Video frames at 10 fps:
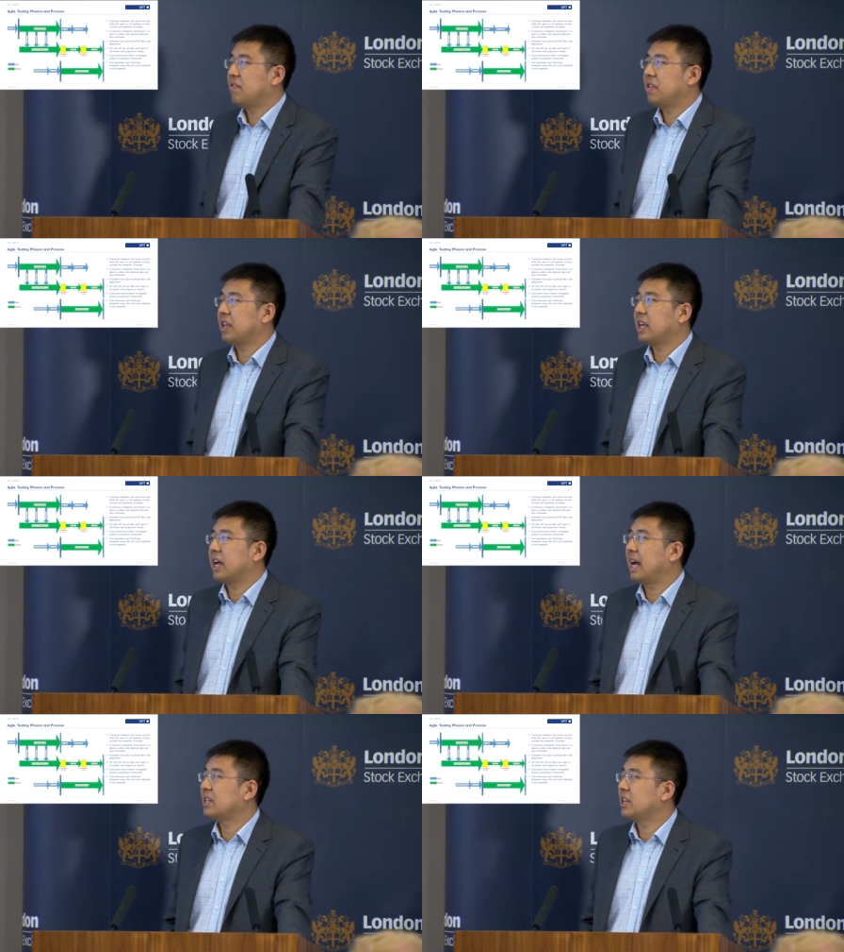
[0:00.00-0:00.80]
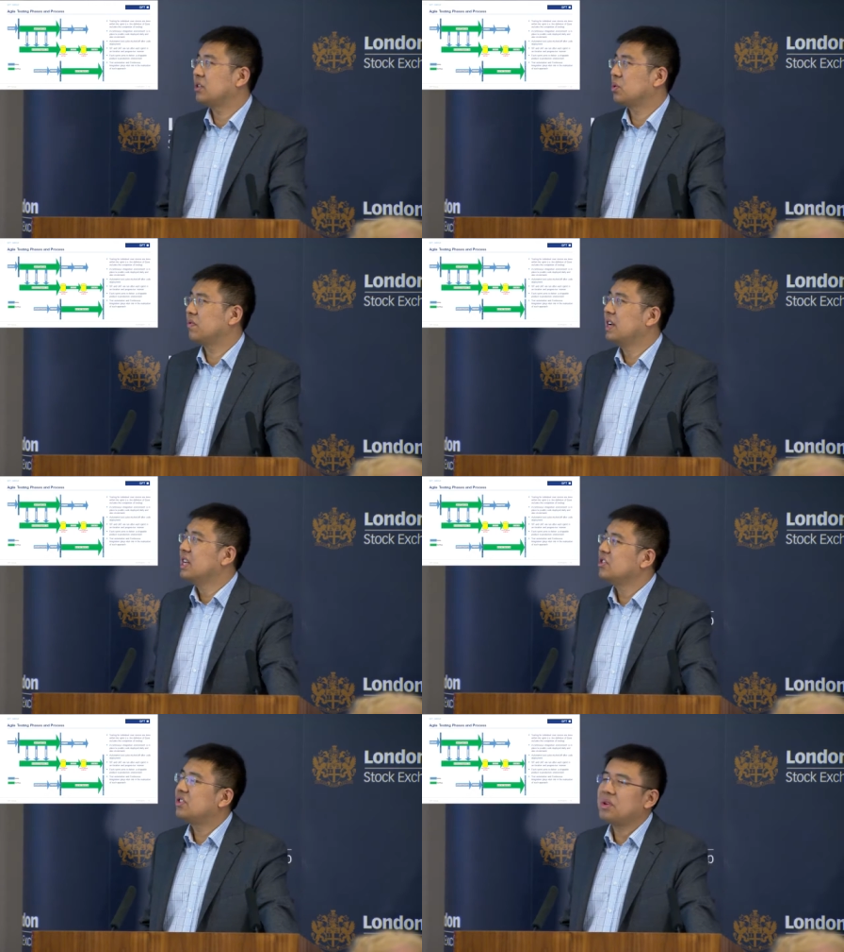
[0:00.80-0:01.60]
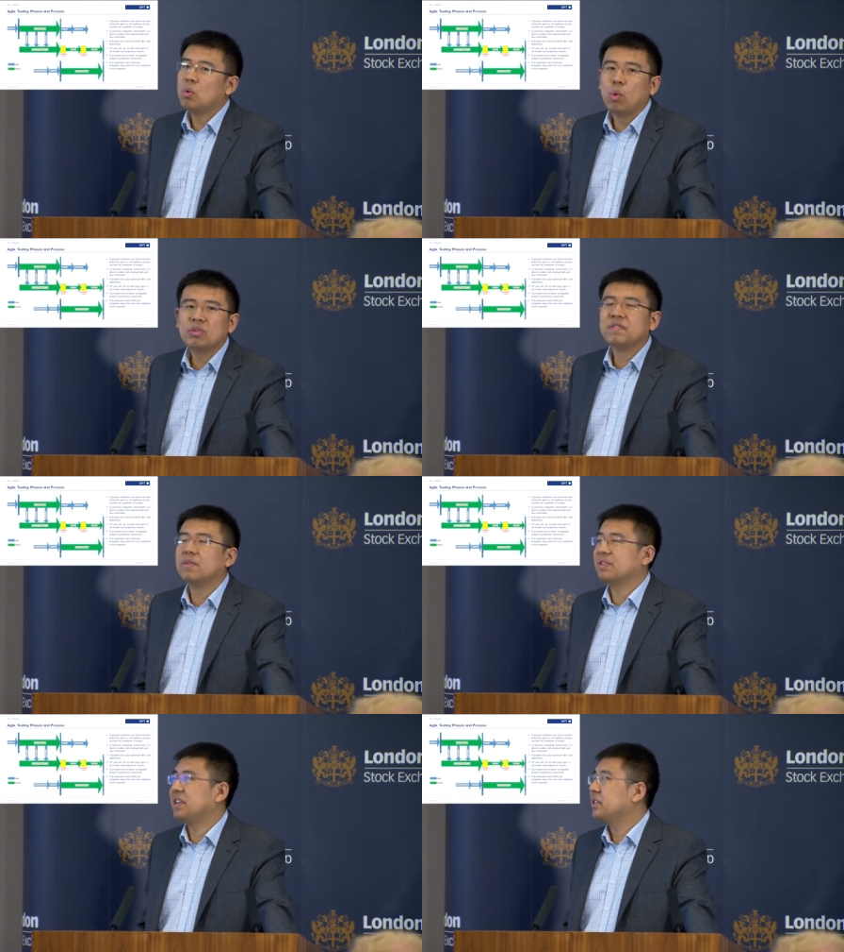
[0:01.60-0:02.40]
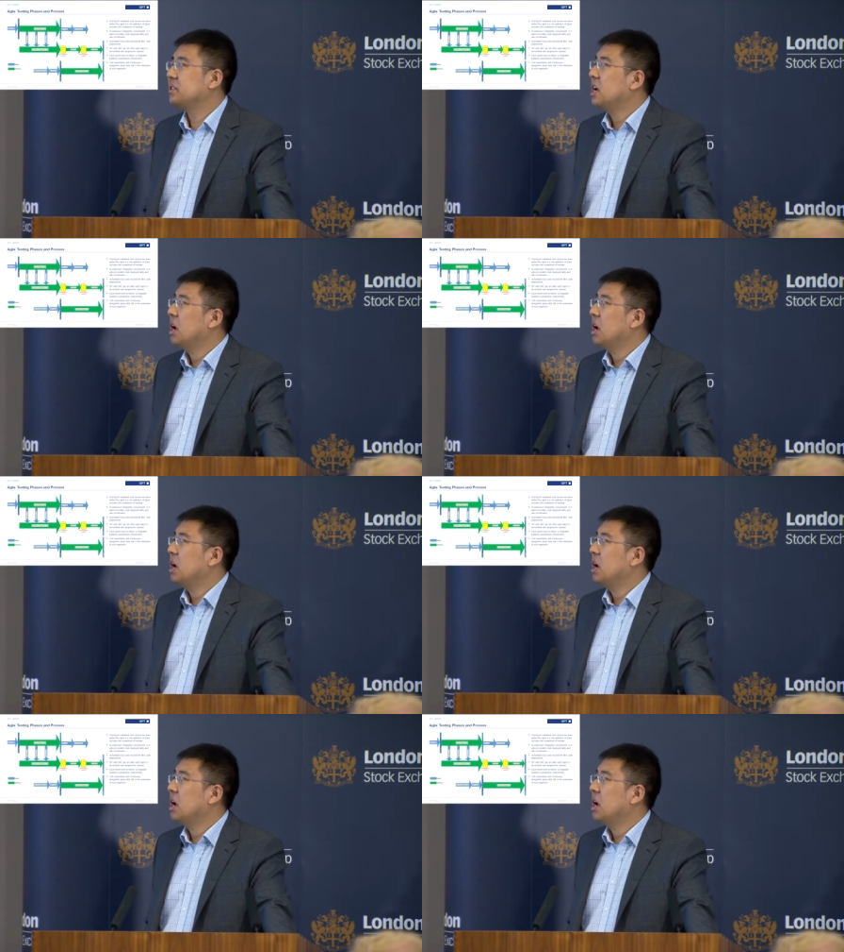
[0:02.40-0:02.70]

Everything ha is sort of still in waterfall sense.